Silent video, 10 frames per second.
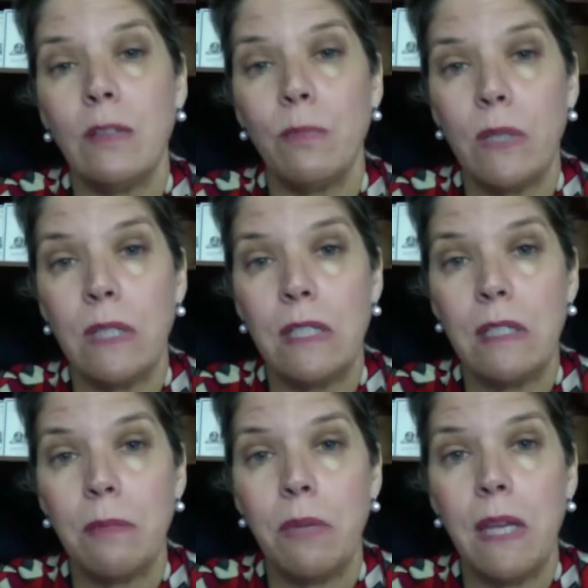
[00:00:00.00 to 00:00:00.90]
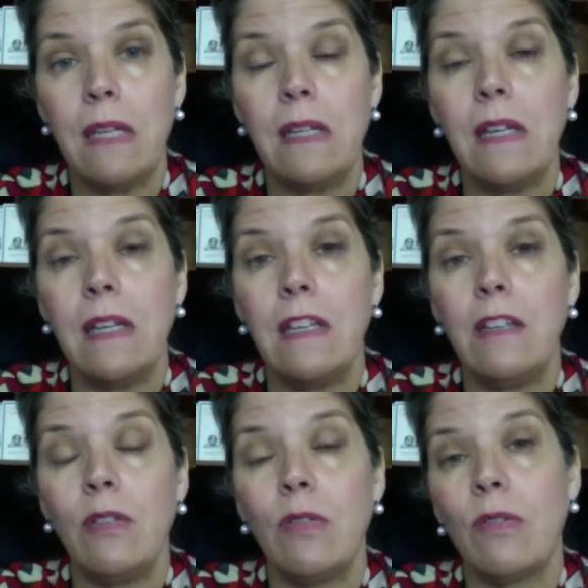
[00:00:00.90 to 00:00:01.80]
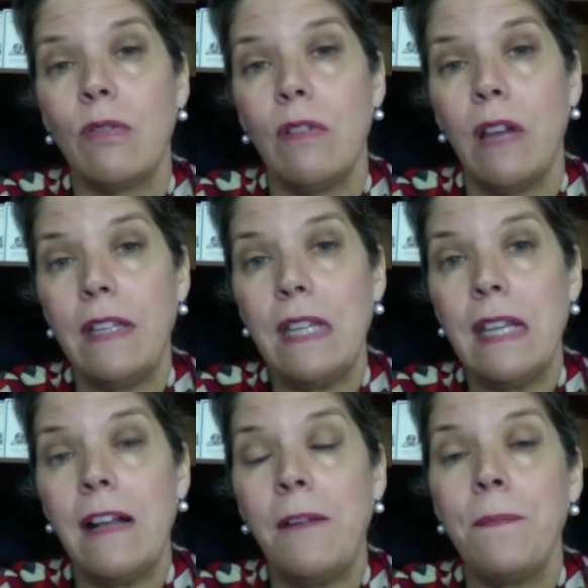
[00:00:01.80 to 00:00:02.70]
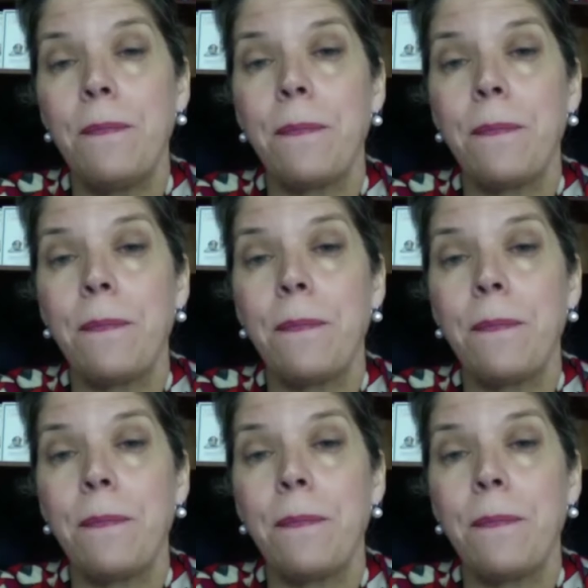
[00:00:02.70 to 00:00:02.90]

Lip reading: to participate in your idea.